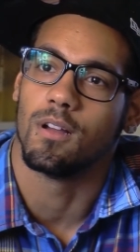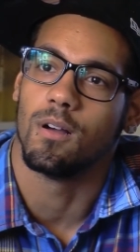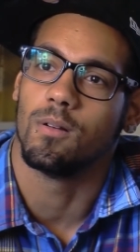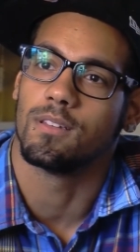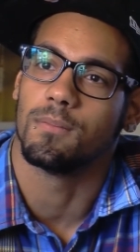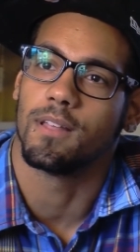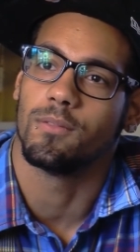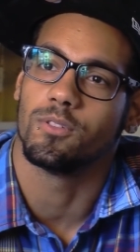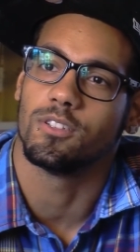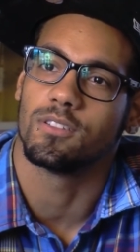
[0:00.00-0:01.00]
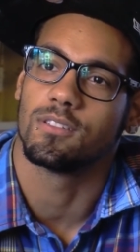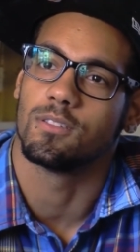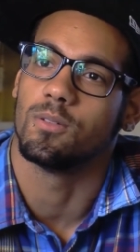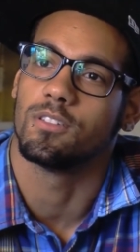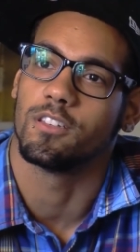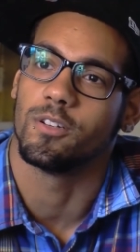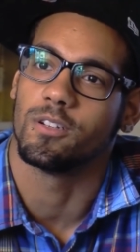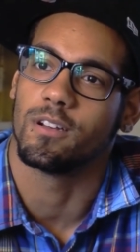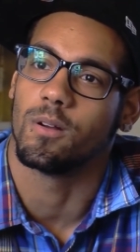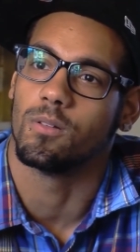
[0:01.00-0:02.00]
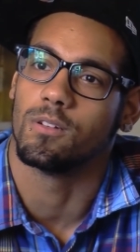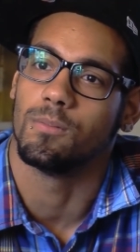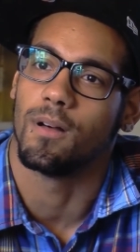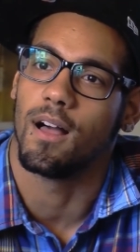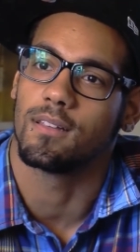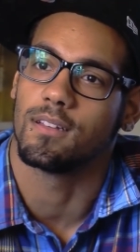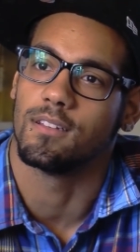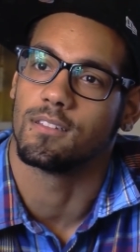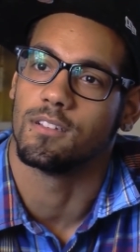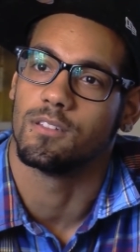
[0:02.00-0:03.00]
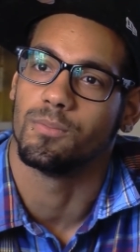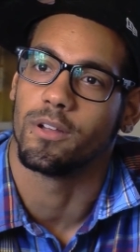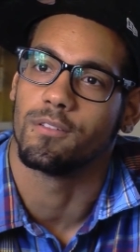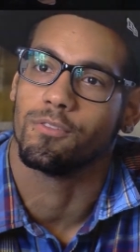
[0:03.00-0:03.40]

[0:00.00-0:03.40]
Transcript: know, and sometimes we're just so secured in our own little box that it's good to break